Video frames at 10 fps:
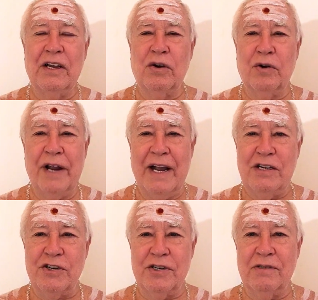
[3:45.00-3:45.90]

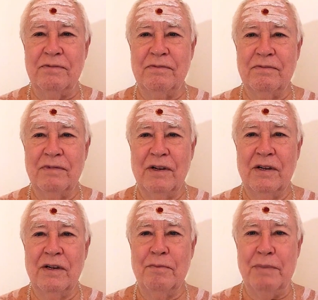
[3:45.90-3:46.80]
Creation
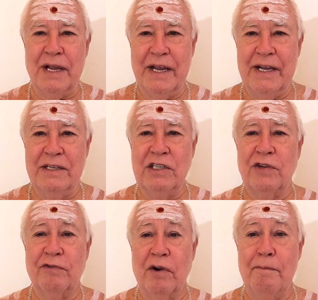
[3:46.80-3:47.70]
begins
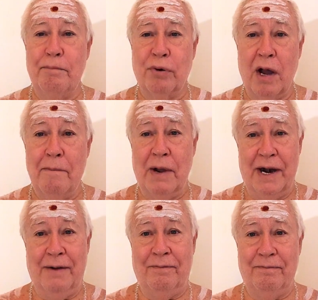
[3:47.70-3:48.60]
from
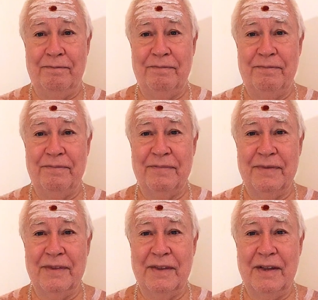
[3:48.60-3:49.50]
Brahman,
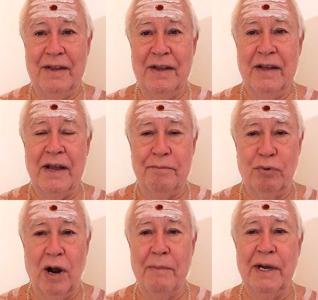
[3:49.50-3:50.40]
and
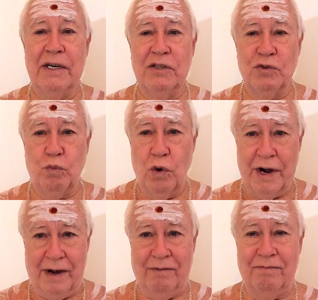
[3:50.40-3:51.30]
Brahman is
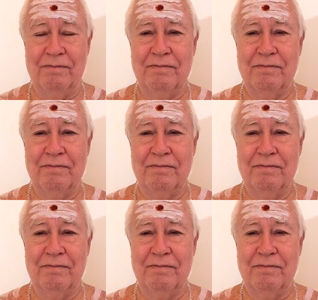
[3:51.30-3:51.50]
one.